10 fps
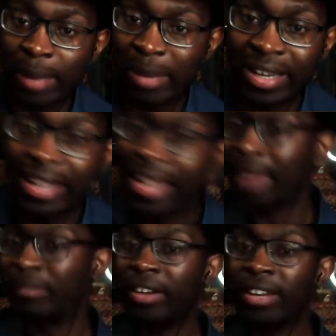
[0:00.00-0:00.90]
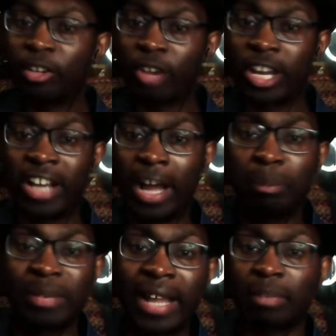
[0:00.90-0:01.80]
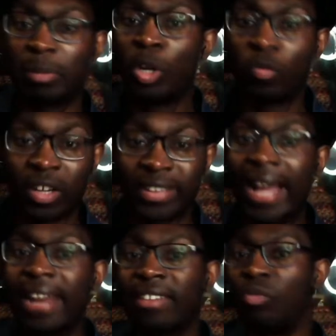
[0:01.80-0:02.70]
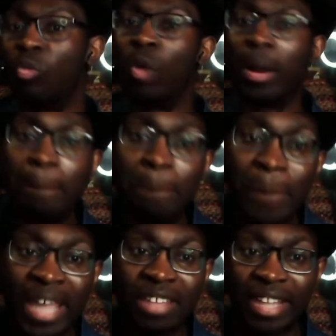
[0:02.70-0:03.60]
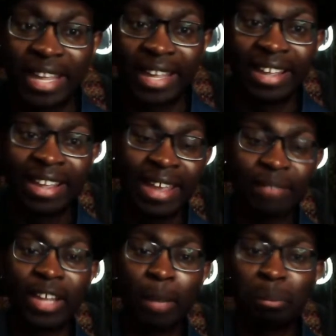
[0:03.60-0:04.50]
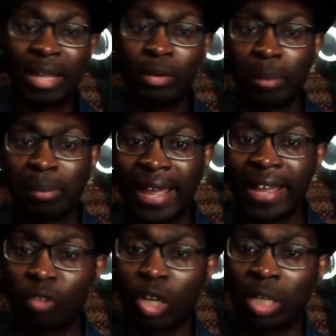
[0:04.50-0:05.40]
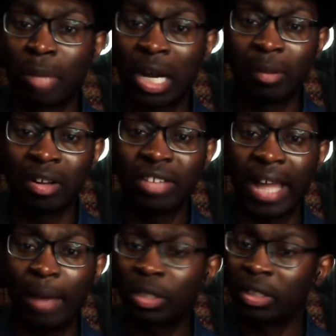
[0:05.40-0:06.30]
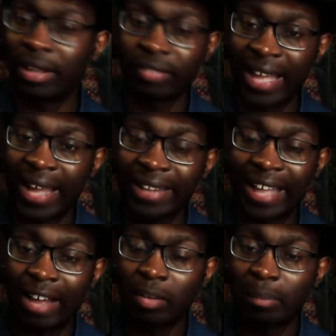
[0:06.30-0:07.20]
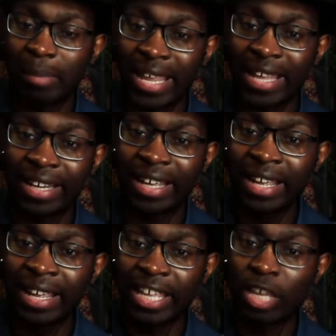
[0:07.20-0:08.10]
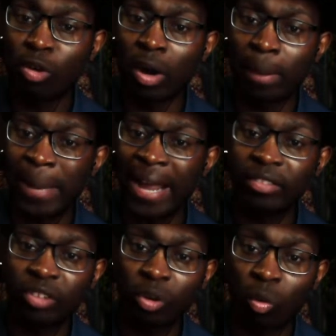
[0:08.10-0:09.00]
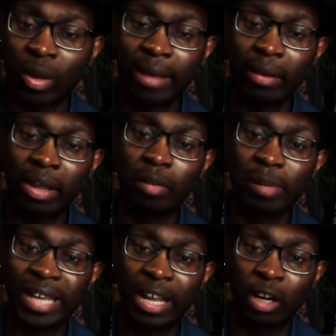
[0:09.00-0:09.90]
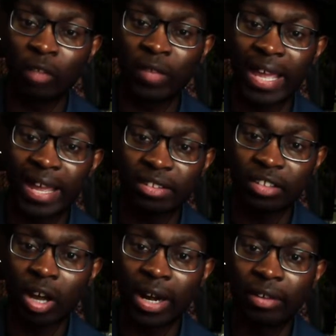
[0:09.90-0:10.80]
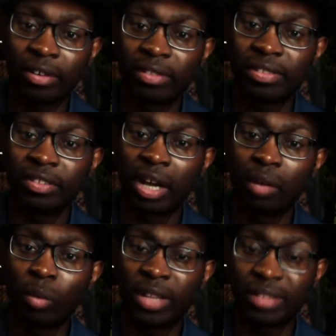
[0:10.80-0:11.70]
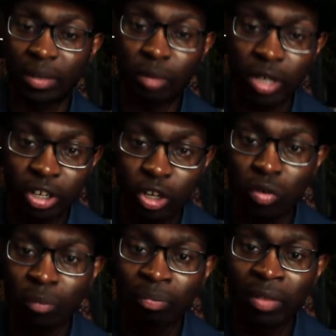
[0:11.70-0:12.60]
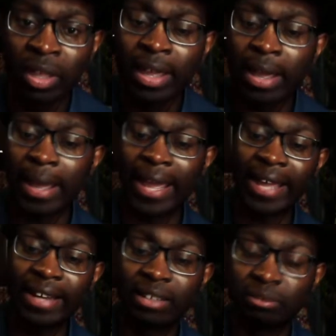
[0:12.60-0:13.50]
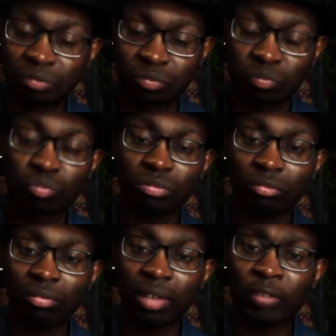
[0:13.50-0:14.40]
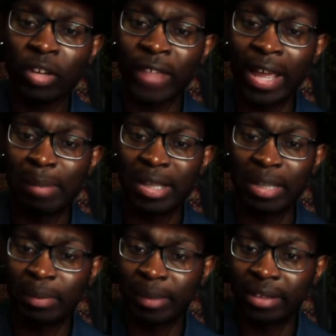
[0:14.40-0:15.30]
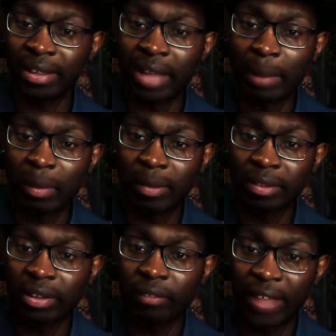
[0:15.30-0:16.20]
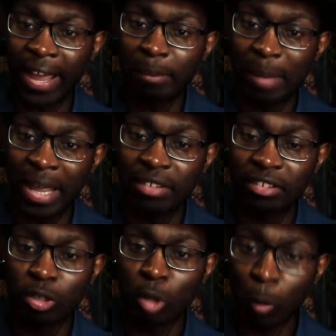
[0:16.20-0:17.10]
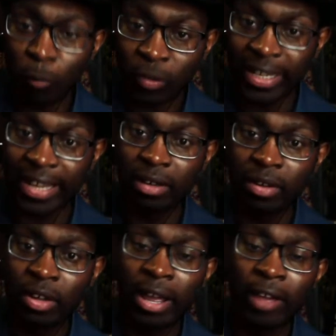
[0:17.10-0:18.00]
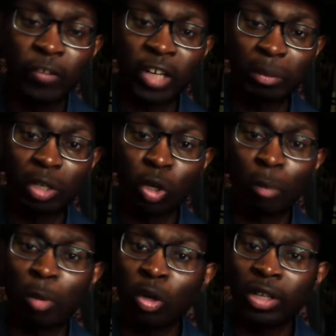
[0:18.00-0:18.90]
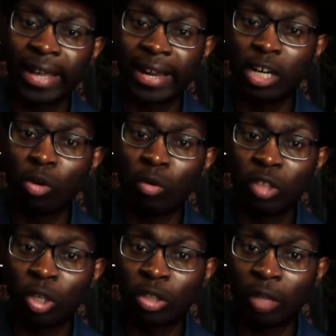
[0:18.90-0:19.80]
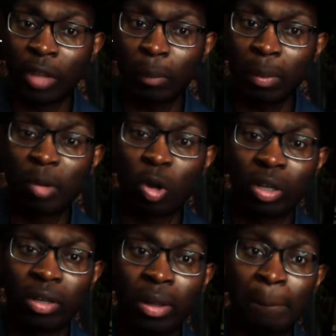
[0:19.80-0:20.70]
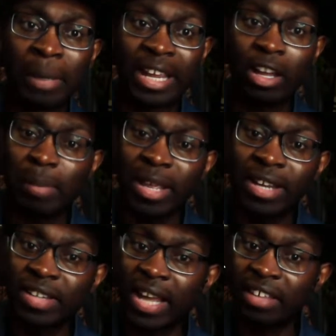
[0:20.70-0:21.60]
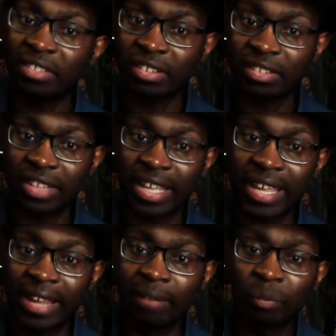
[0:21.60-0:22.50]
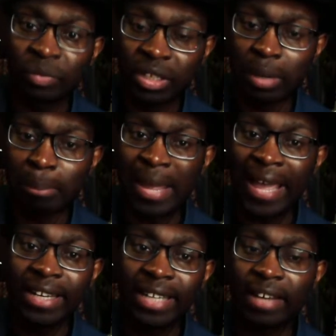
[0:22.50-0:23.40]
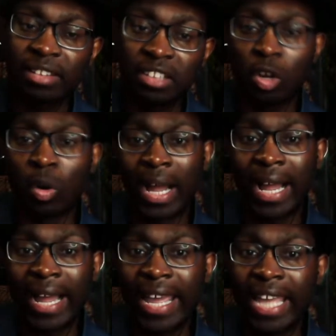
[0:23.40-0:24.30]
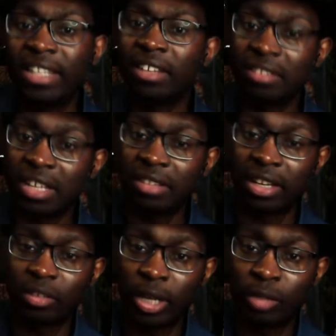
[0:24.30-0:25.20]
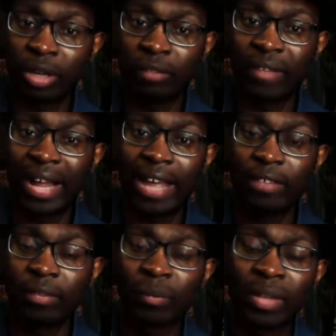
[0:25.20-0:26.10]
I mean, if they're in the Grey Cup, that's beautiful. That is amazing. If they're playing Winnipeg for all the marbles, I would love that. That would mean you are back to, it would mean Ed Hervey has gone out and done what he said he would do. Mm-hmm. And for the fan base. I'm expecting the fan base to hopefully fill up the lower bowl again. I know we've closed off the upper bowl, but it'll be nice to see the demand get so high this season in 2025.